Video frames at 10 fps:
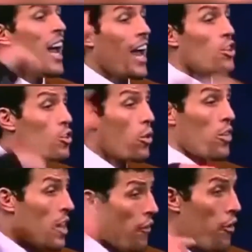And you do it
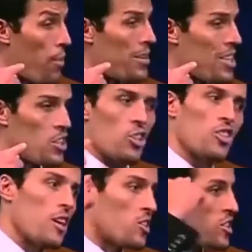with enough repetitions
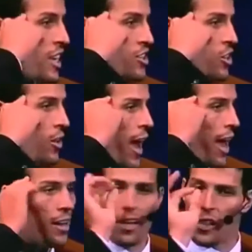that it sticks in your
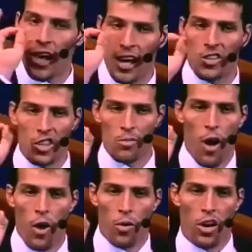head. Like It's a
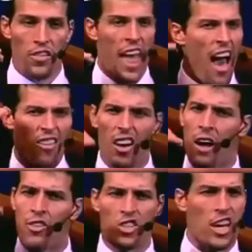Small World, now the
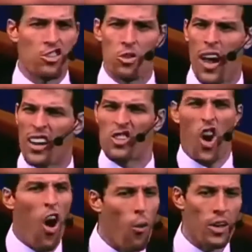conversation in your head is
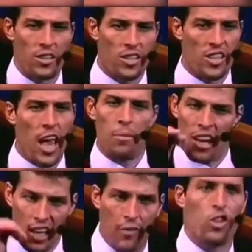always the same and
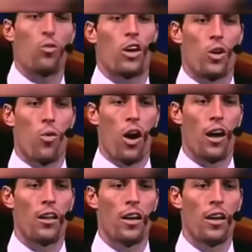it gives you what you want.